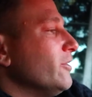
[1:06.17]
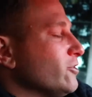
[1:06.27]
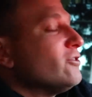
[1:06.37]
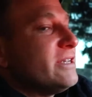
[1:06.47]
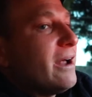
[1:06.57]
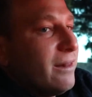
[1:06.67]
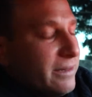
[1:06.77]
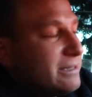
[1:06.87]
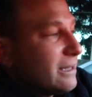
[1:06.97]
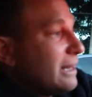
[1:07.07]
turns out it
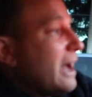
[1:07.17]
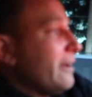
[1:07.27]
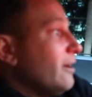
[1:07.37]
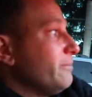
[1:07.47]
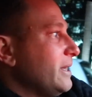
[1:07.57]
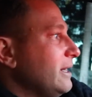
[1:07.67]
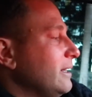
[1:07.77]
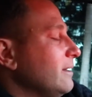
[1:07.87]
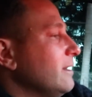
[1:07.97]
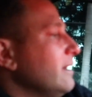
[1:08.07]
needs a lot of
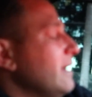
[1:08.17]
updating.